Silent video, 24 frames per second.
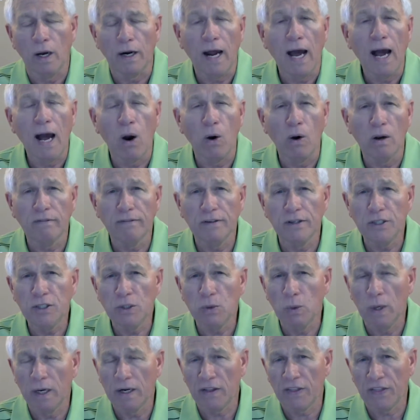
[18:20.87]
However you
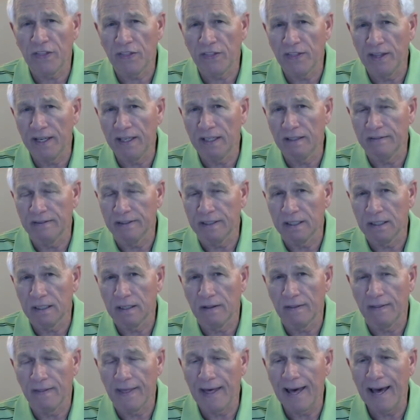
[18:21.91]
want to think of it,
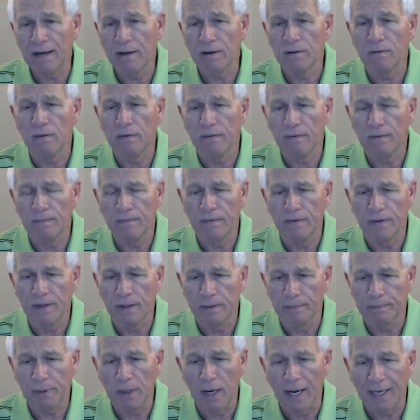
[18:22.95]
the
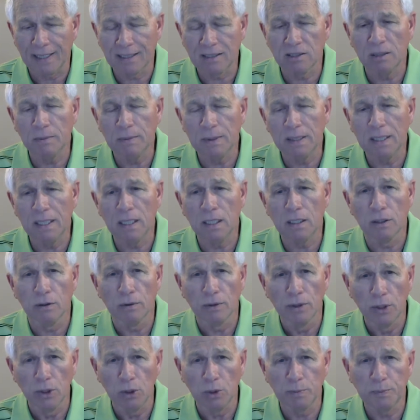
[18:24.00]
proximity
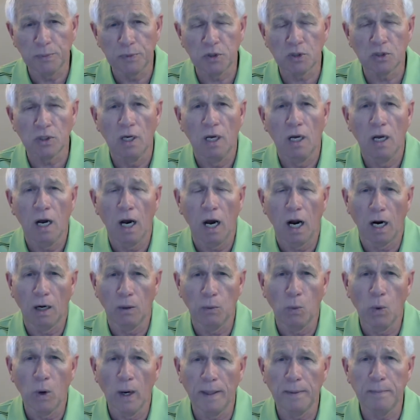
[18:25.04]
groups are
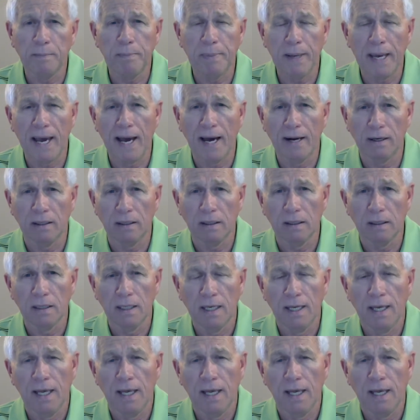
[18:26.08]
one pattern.